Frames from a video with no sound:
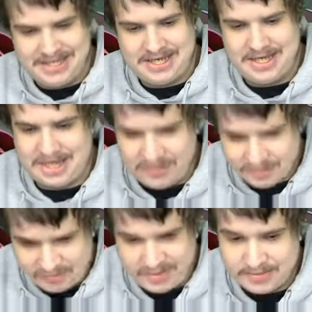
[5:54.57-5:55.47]
And the
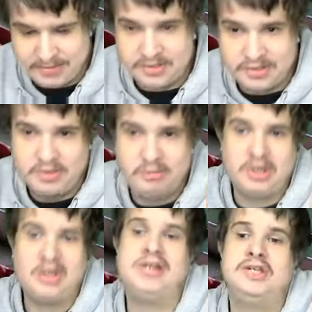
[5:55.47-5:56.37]
Christmas,
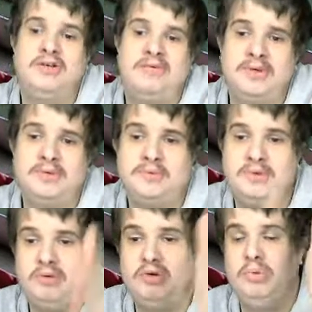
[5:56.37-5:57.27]
we're going to a Christmas
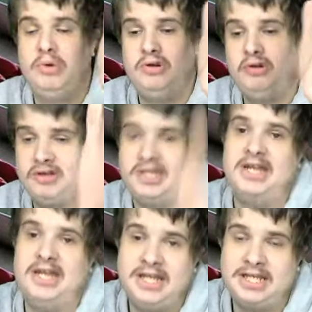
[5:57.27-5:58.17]
period, we'll look at
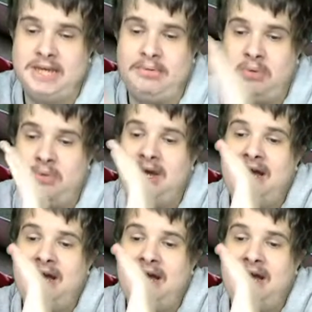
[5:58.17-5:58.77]
the league table.